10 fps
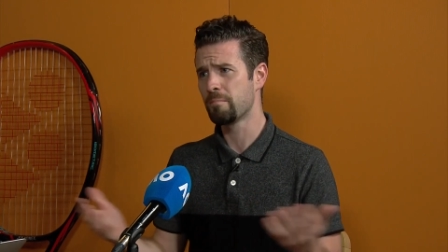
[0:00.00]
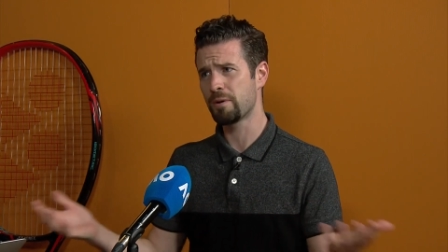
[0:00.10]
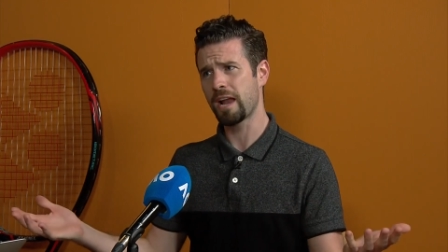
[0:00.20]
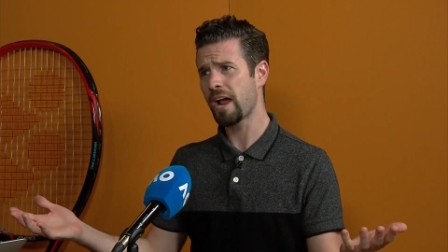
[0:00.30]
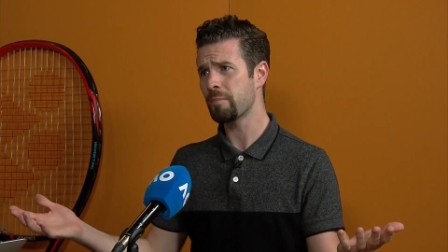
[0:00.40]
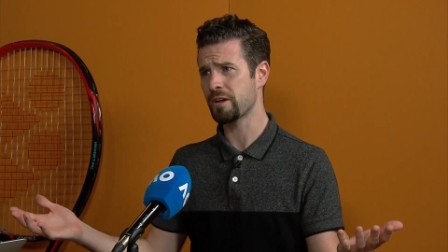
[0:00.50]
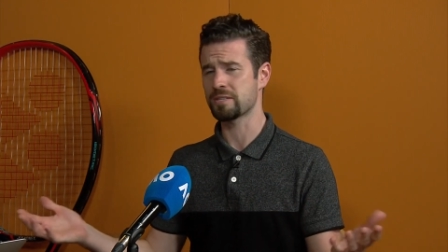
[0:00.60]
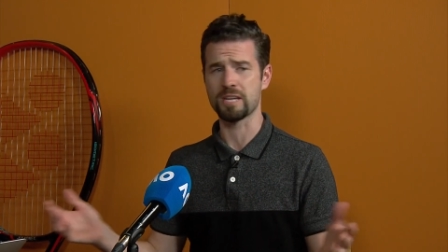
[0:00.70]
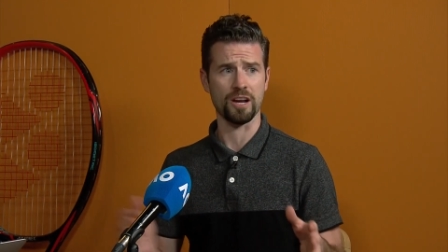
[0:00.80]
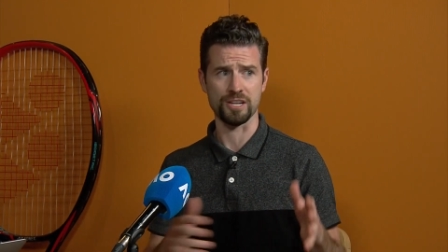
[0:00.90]
But Naomi
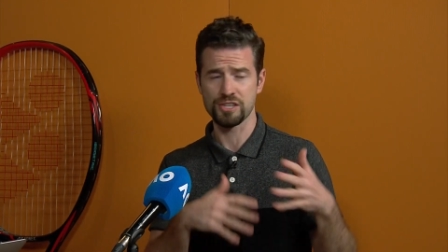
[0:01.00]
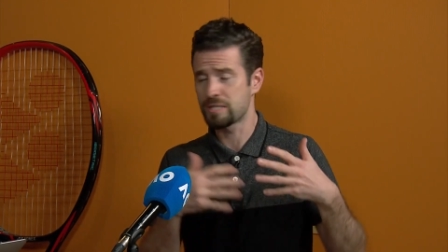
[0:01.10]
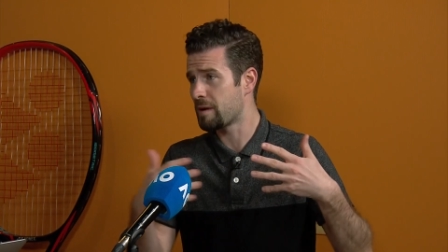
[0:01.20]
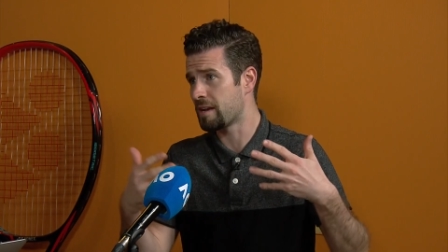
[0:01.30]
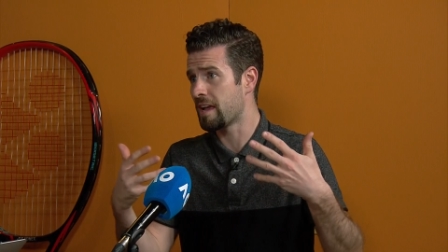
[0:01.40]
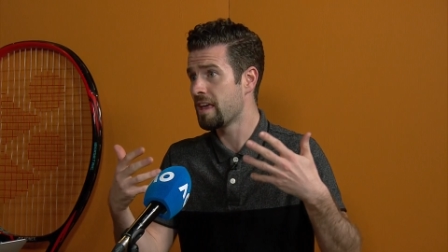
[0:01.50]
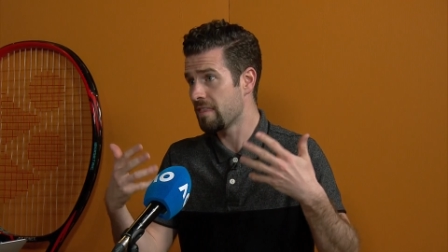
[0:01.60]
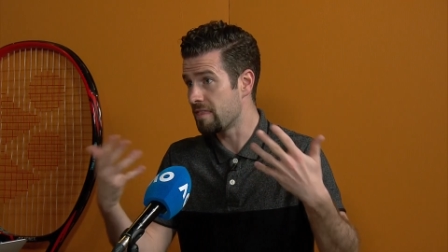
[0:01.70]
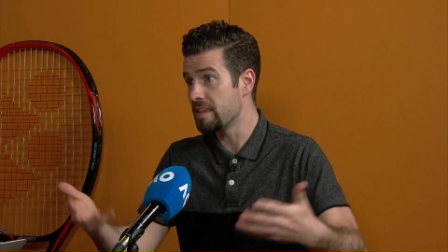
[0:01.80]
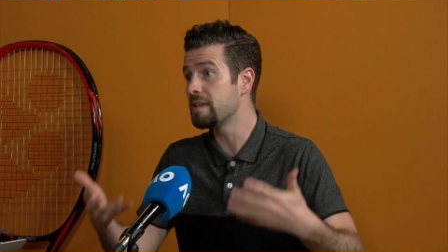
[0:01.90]
Osaka, she's been
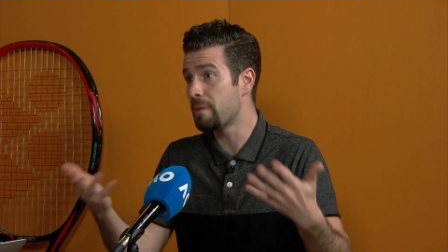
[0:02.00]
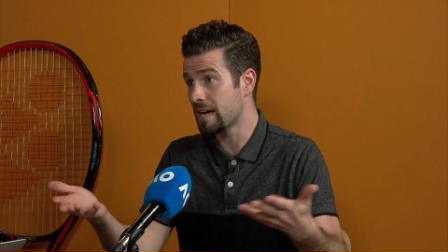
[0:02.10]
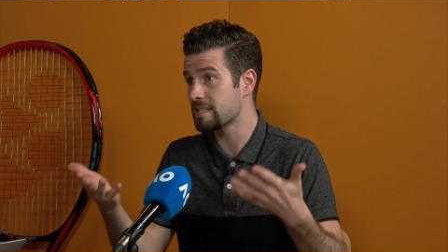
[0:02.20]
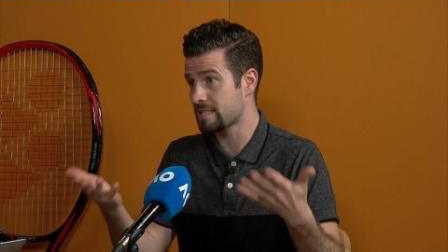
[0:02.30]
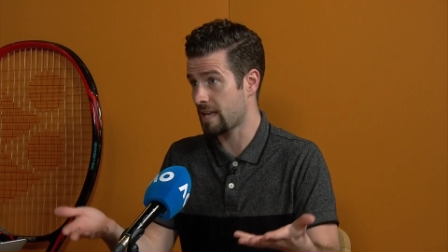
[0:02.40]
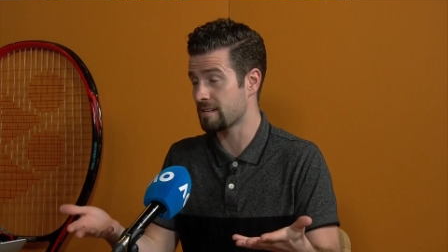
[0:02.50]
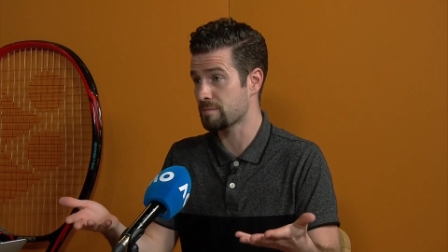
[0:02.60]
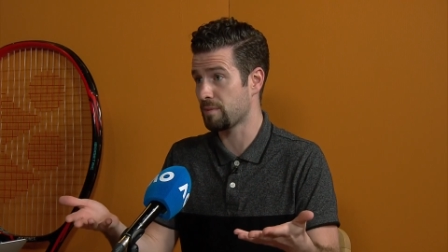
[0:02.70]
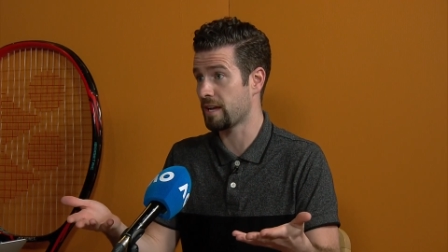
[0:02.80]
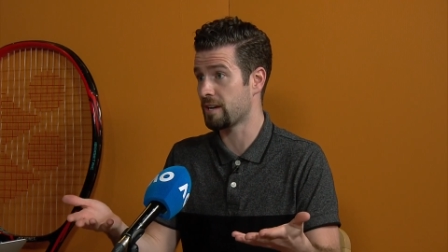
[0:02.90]
the best tennis
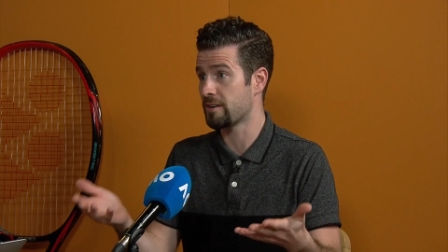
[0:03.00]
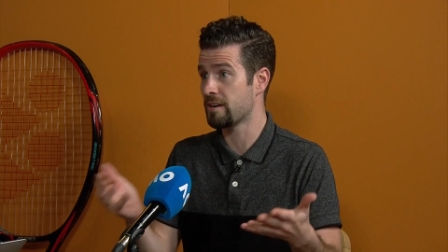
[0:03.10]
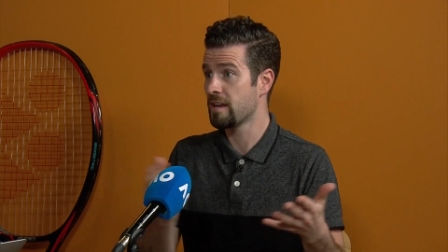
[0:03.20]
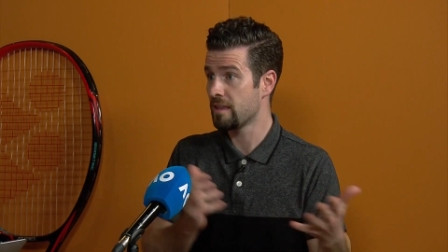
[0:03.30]
player